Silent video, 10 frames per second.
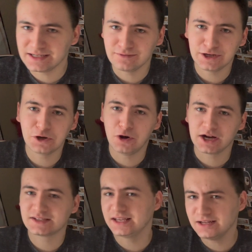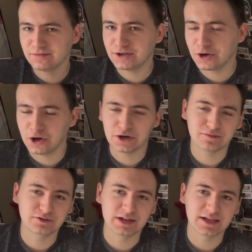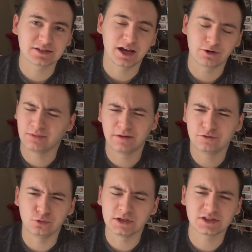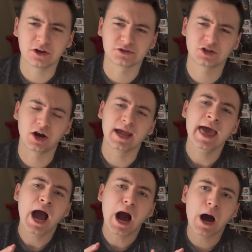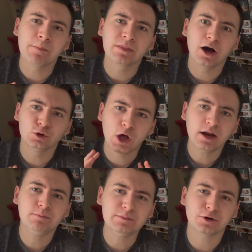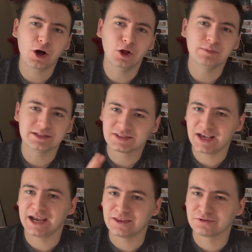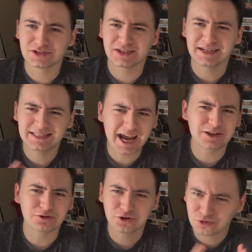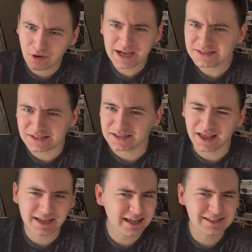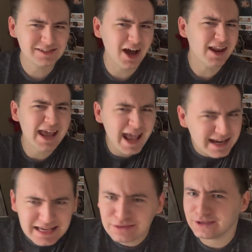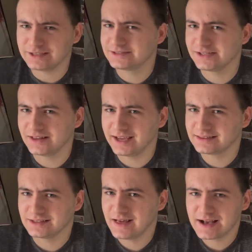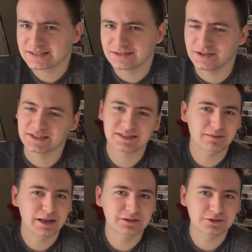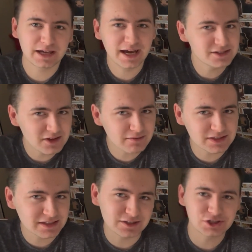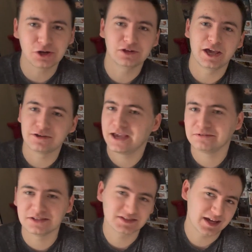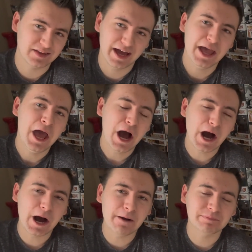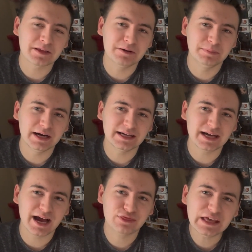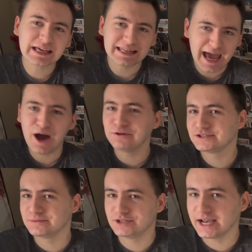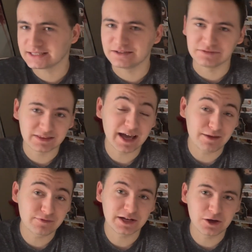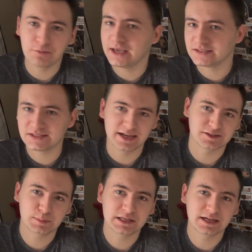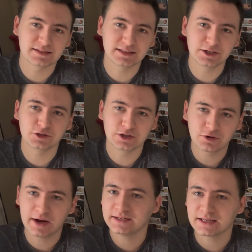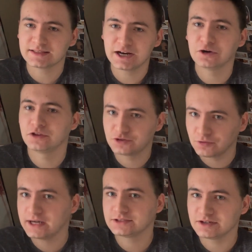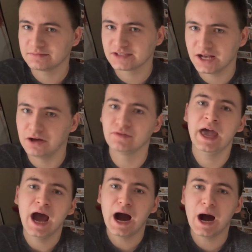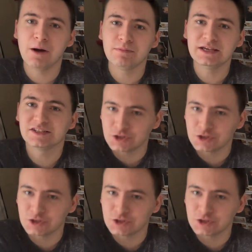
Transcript: did a video on it, because I did a video on it a few weeks ago. A lot of people called me insane. They were just like, Dan, you're crazy. Like, it's not anything to, like, The Last of Us. And I'm like, well, guys, you haven't seen the show yet. You can't really say that. But I think now it's objective that that video made sense, because literally Greg Nicotero, the director himself, is